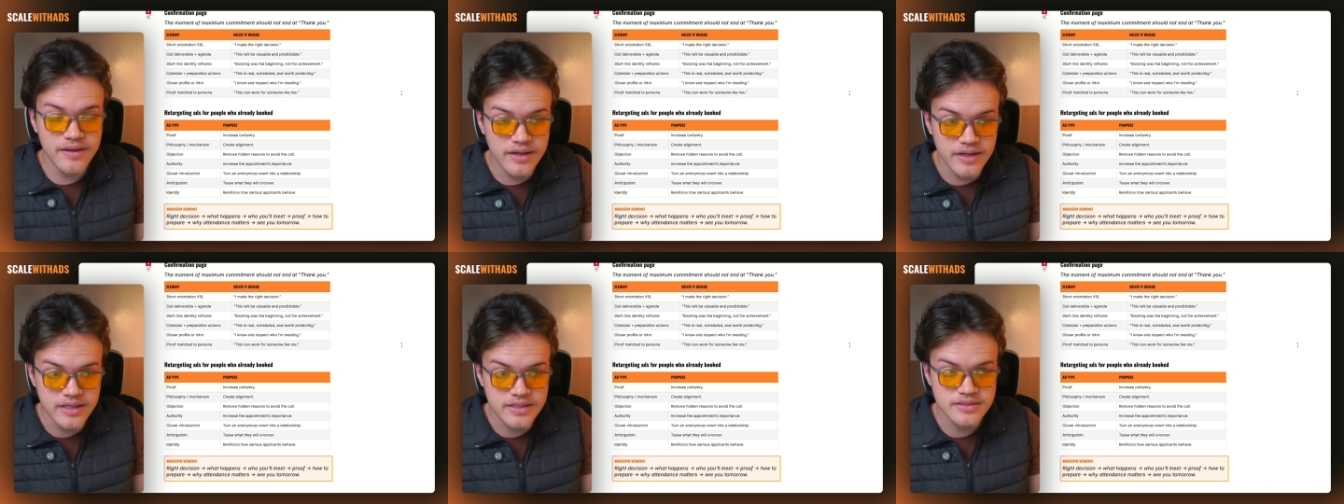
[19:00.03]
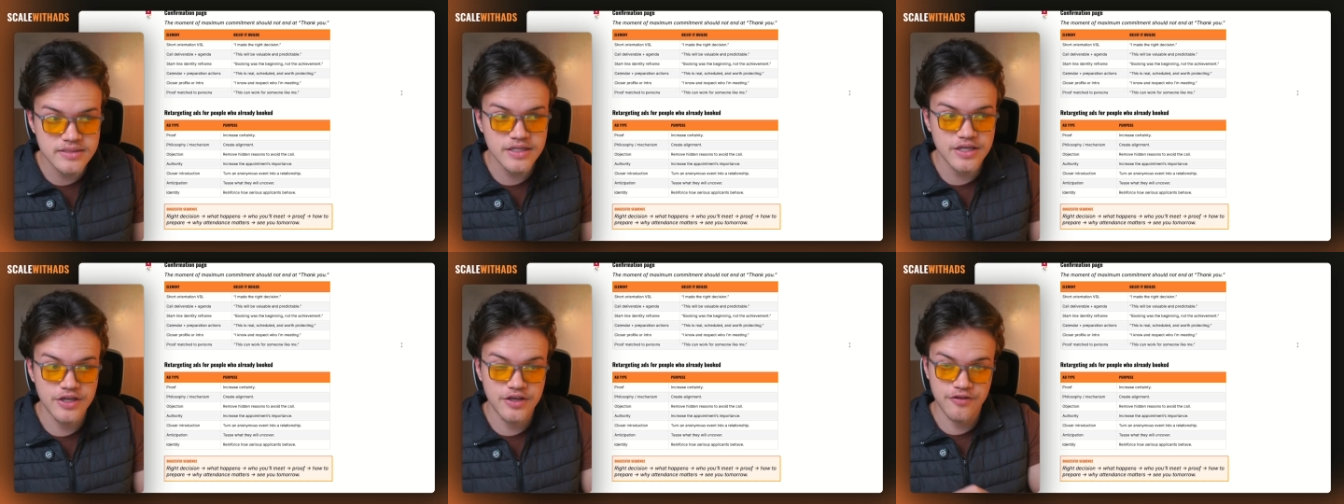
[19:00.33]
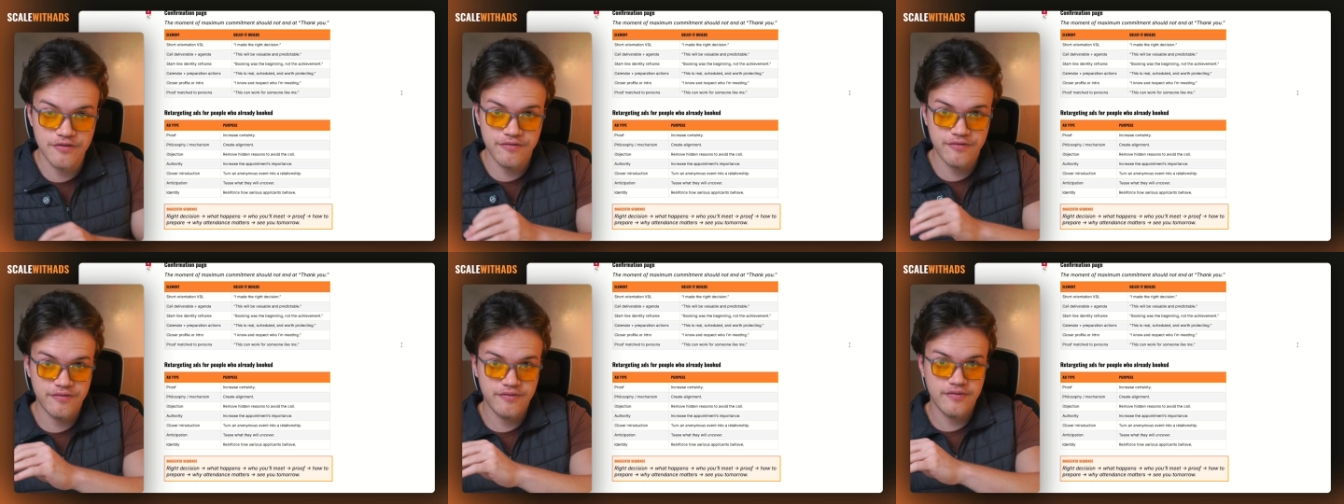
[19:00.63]
is,
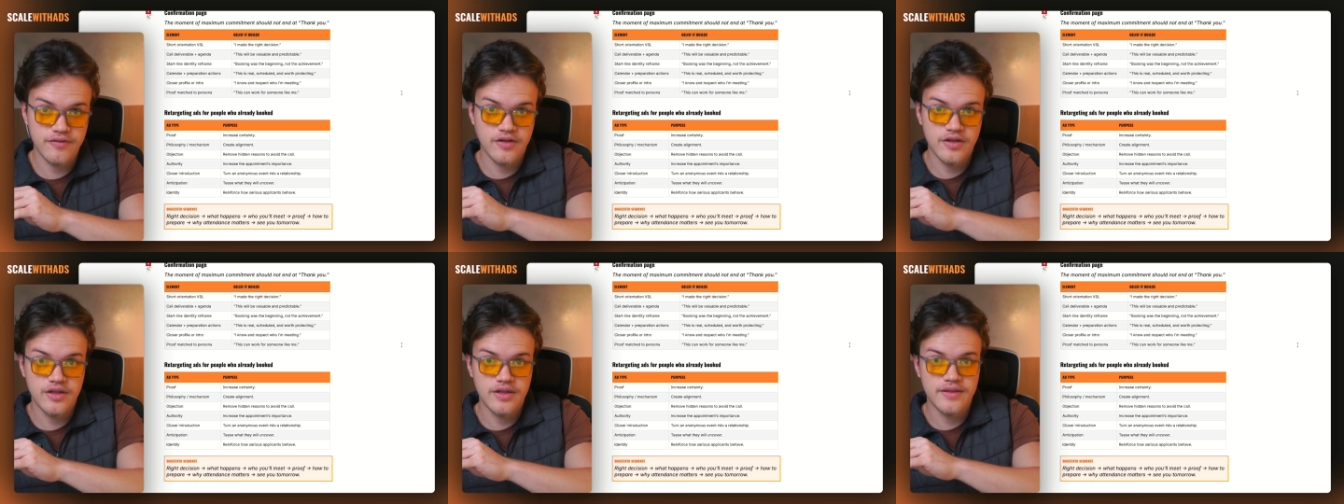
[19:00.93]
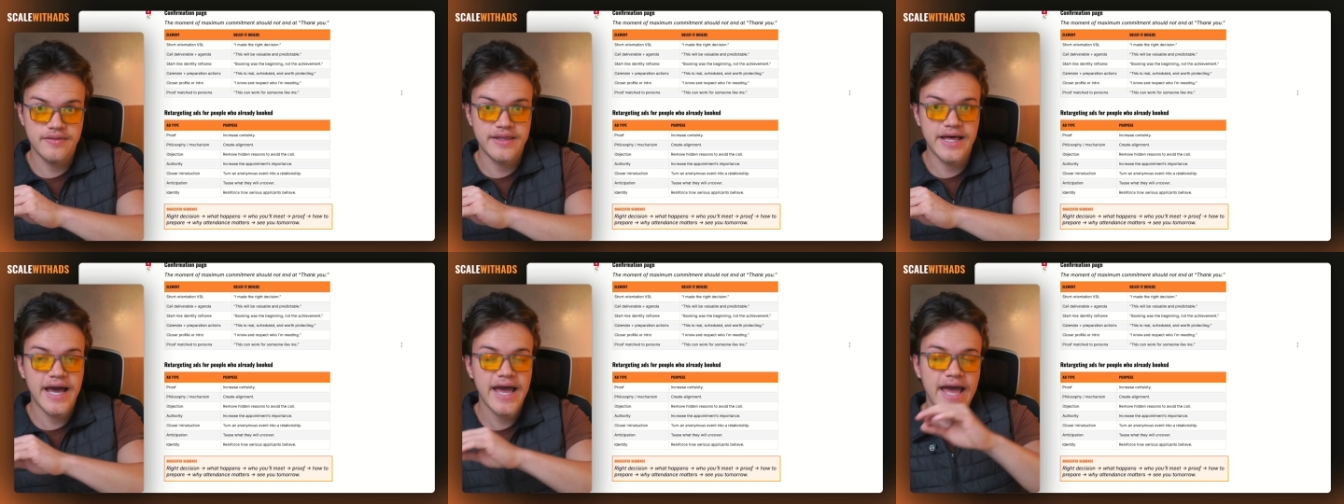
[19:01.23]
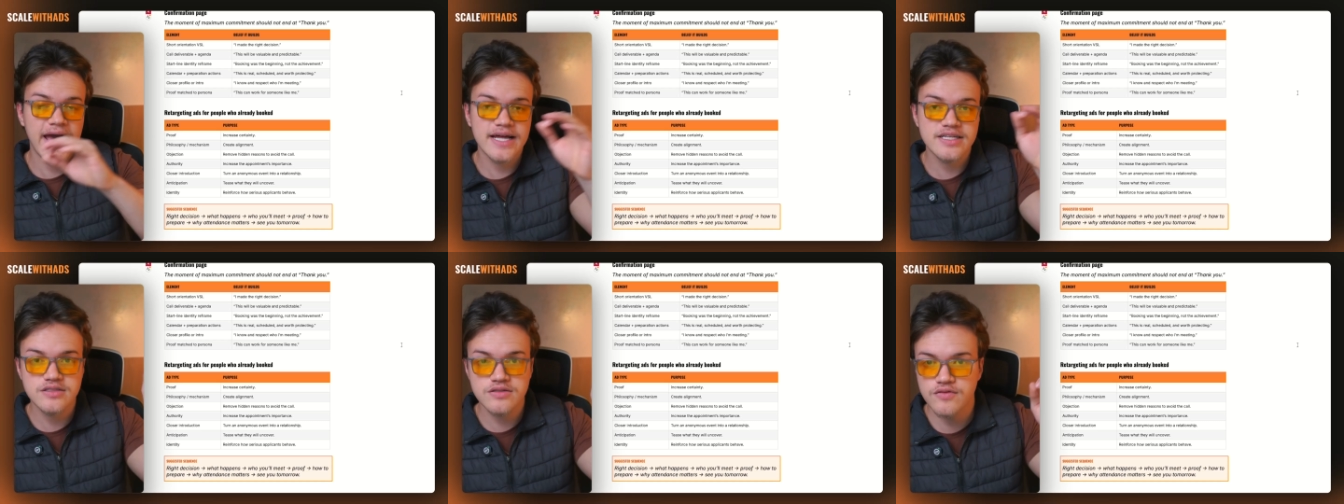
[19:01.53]
if the
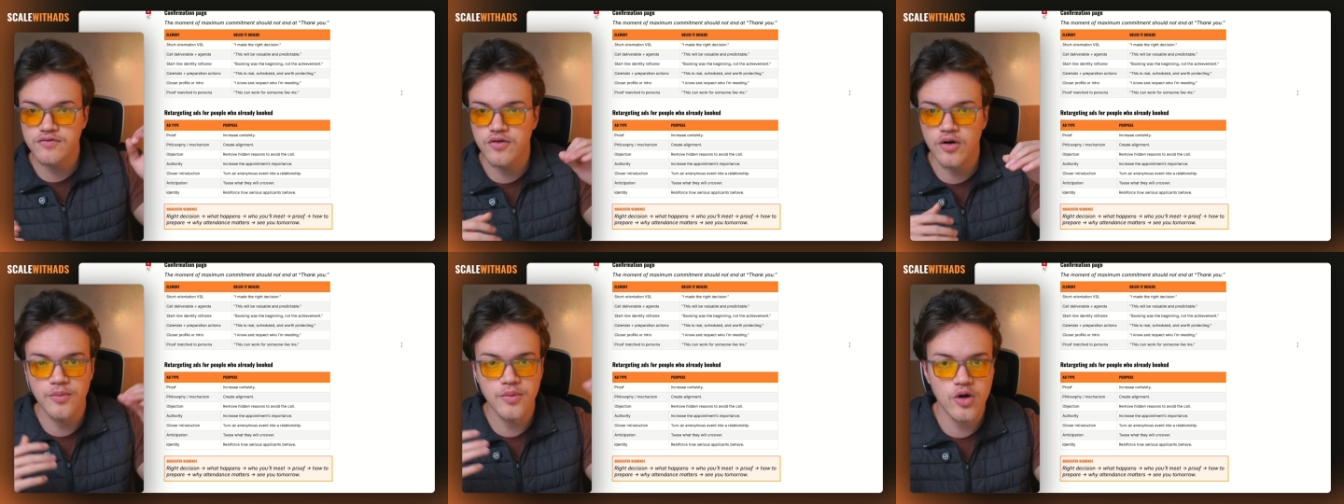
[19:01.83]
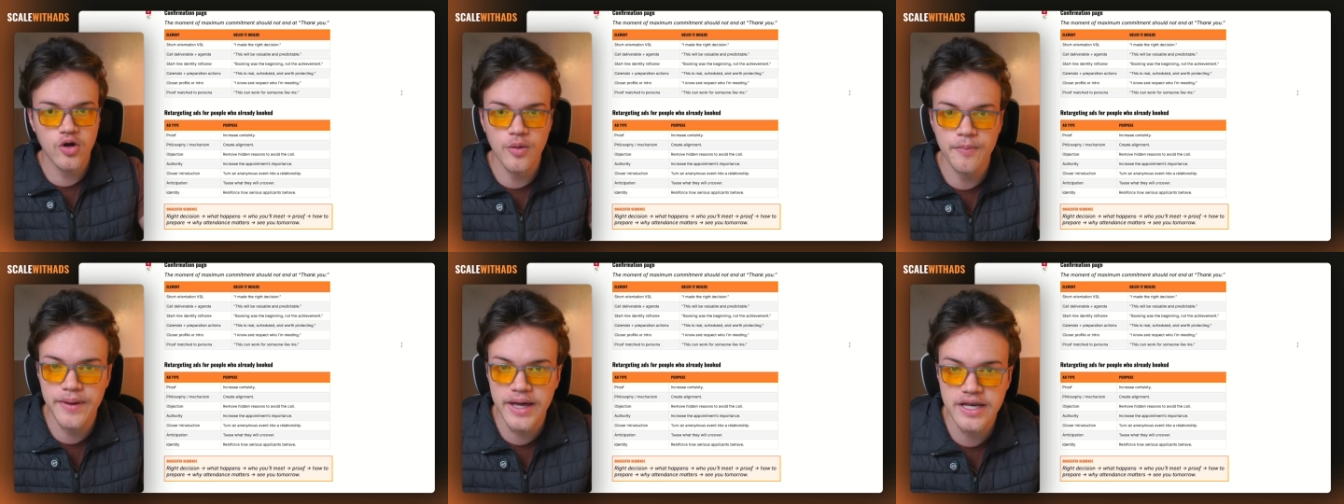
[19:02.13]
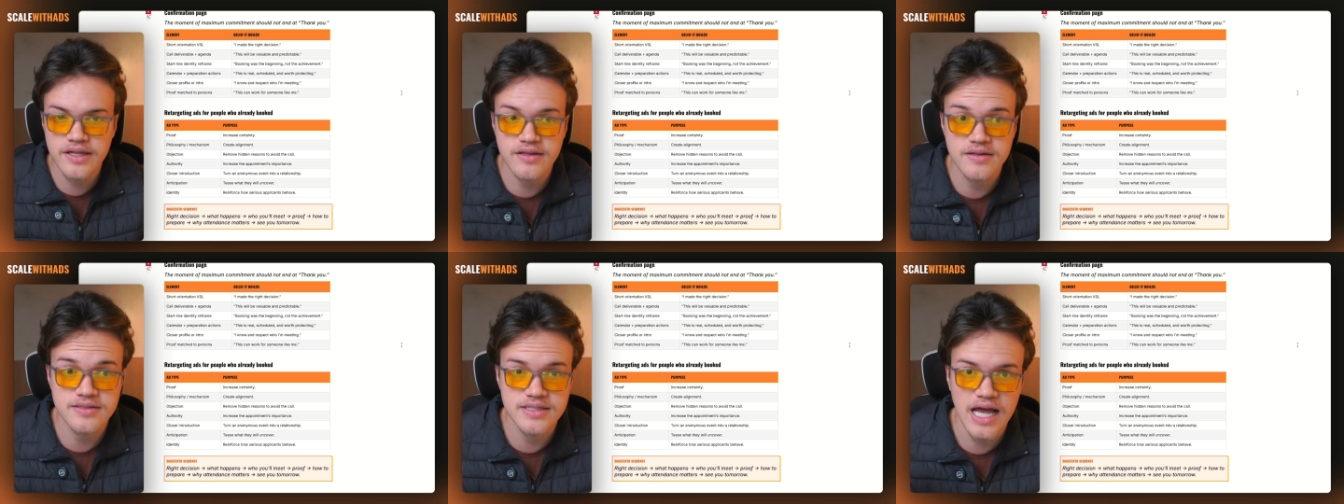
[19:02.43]
ads from your
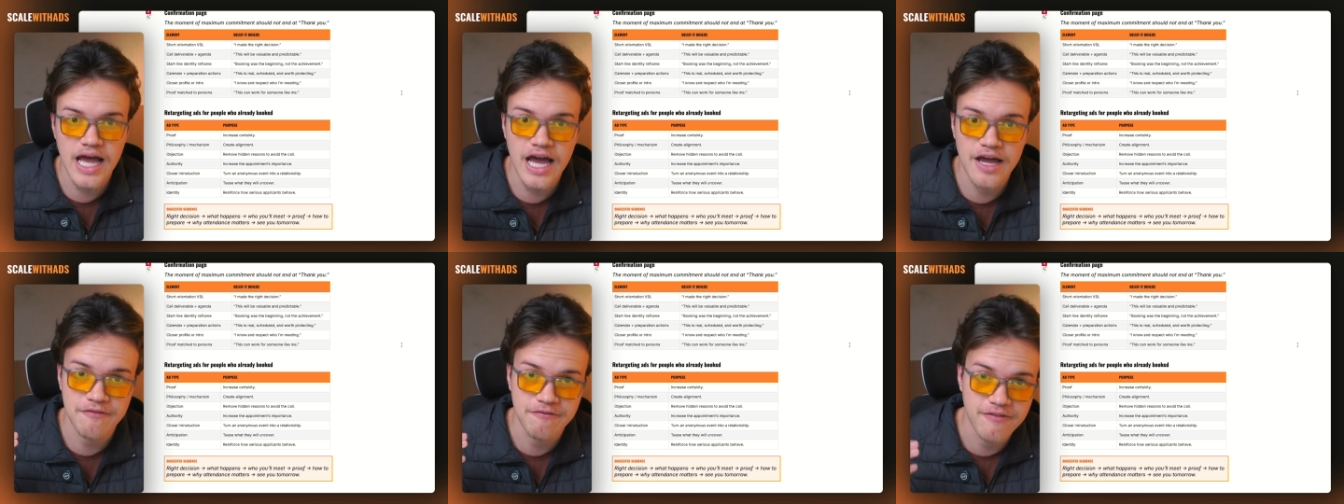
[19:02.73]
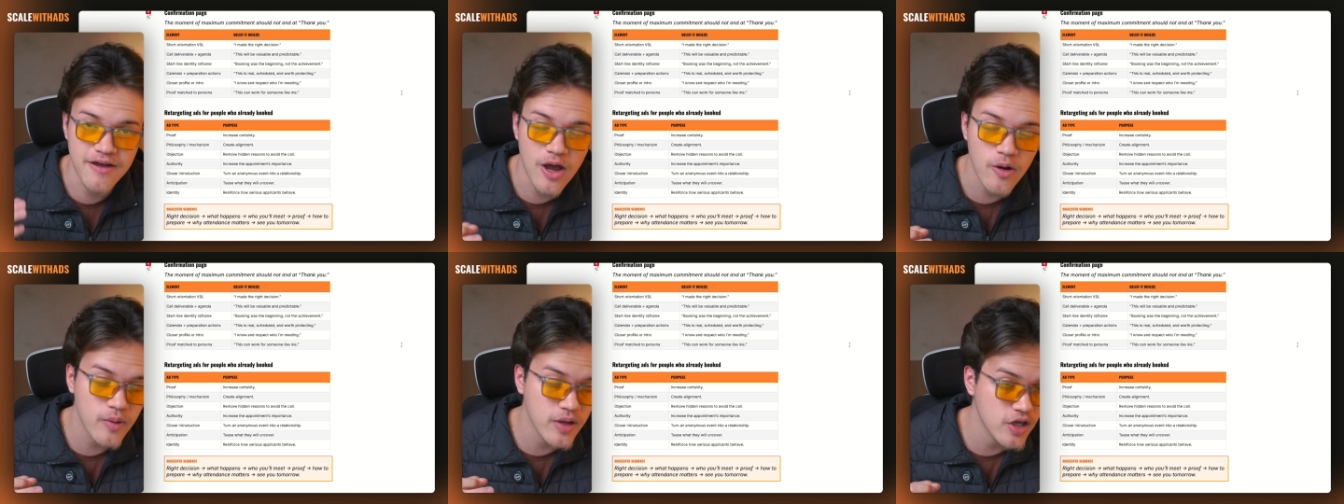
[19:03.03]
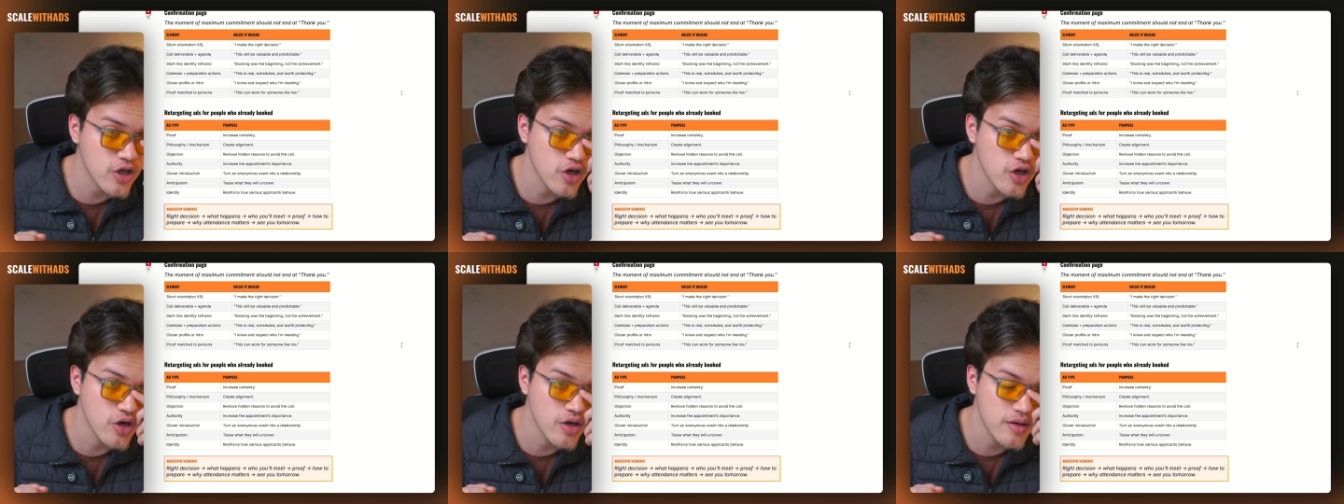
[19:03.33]
competitors are very
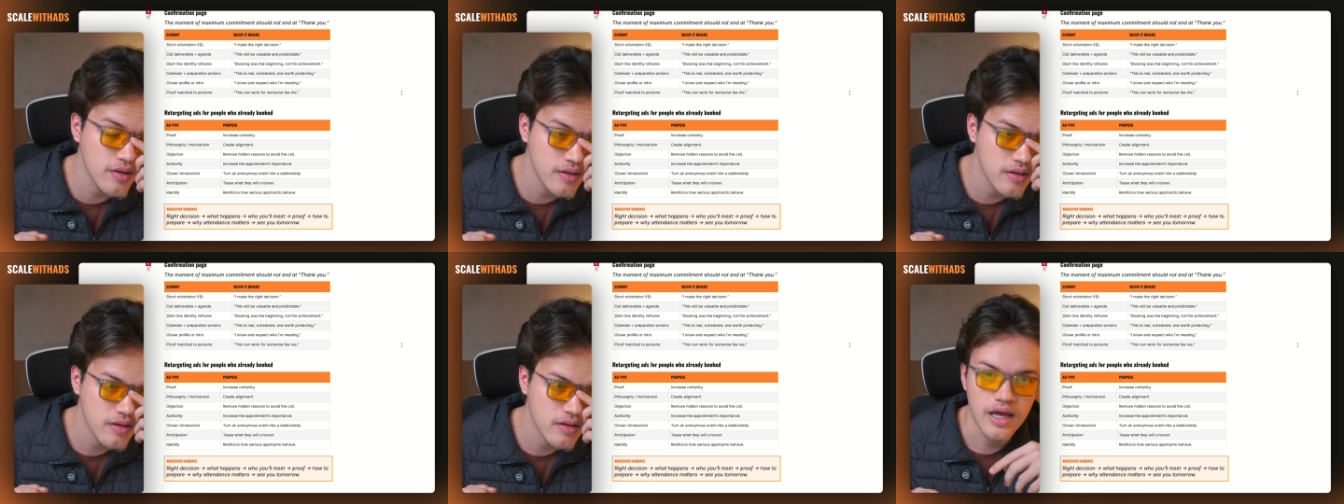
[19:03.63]
good,